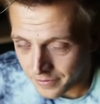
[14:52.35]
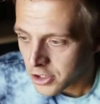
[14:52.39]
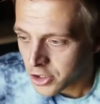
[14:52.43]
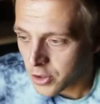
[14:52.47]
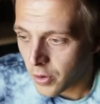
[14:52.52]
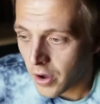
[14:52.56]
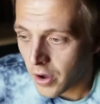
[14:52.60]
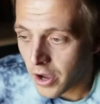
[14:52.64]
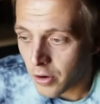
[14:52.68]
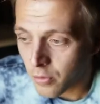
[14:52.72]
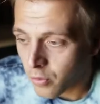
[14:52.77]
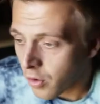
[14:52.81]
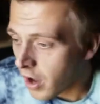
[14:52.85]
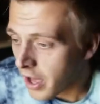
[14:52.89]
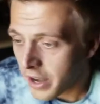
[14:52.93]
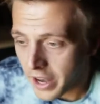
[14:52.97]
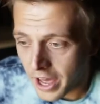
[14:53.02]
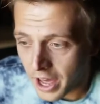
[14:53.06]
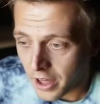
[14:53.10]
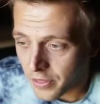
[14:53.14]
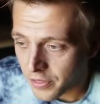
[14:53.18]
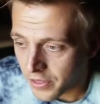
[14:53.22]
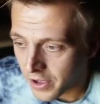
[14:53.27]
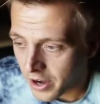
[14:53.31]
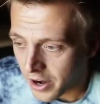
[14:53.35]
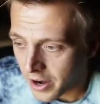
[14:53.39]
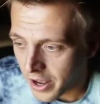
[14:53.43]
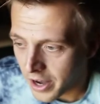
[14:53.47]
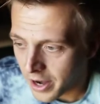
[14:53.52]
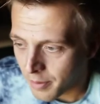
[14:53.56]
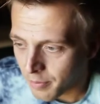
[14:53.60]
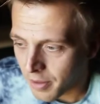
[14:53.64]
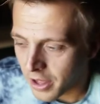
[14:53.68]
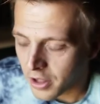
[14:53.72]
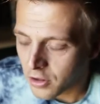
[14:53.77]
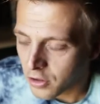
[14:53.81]
So I run out there,
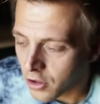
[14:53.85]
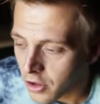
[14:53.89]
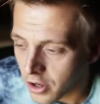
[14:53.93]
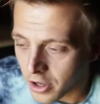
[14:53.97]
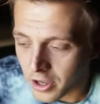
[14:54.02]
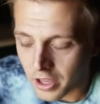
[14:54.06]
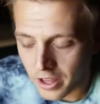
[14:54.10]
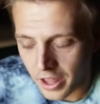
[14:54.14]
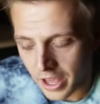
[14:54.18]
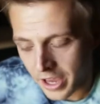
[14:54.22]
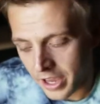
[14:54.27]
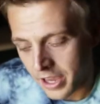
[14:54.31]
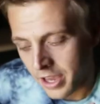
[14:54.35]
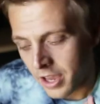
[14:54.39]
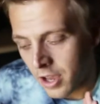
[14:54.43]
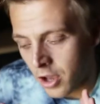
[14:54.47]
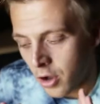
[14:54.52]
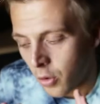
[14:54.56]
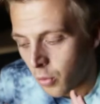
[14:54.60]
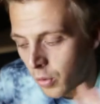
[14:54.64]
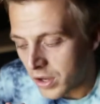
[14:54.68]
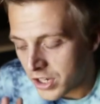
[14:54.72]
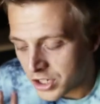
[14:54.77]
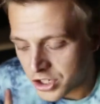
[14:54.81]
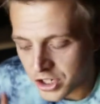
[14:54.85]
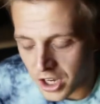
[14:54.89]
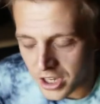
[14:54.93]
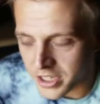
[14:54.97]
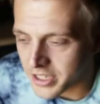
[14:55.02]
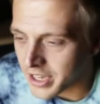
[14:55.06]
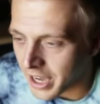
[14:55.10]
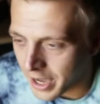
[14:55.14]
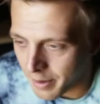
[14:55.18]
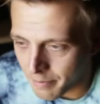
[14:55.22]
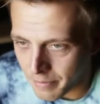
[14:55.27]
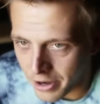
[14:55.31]
and I'm like, look, like, we
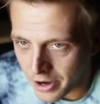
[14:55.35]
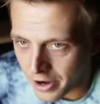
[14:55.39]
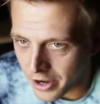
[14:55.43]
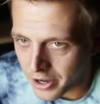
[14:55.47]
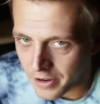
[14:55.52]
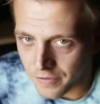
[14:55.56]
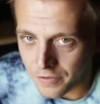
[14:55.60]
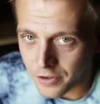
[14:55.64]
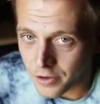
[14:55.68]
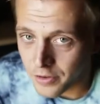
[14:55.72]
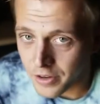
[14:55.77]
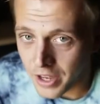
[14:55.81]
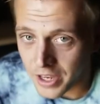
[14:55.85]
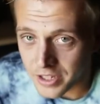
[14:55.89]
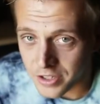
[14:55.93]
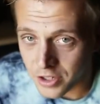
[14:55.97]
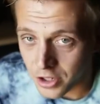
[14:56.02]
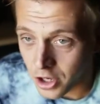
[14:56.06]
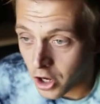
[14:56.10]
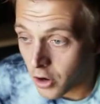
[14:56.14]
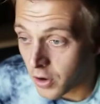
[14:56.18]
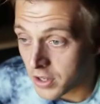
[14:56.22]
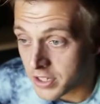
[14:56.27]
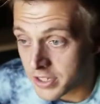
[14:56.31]
just got married a few days ago.